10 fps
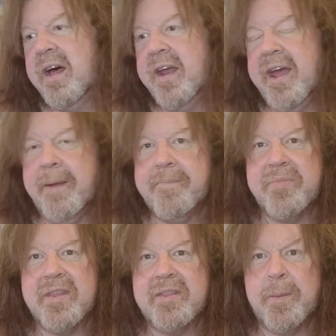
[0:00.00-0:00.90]

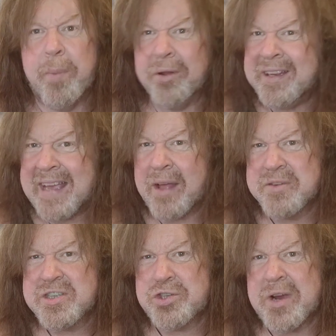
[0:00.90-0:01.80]
And the body
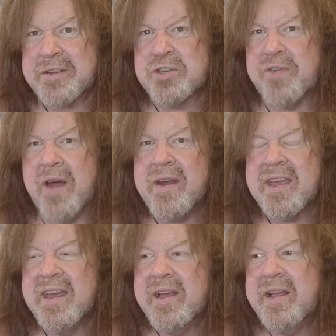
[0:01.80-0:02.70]
count's stratospheric.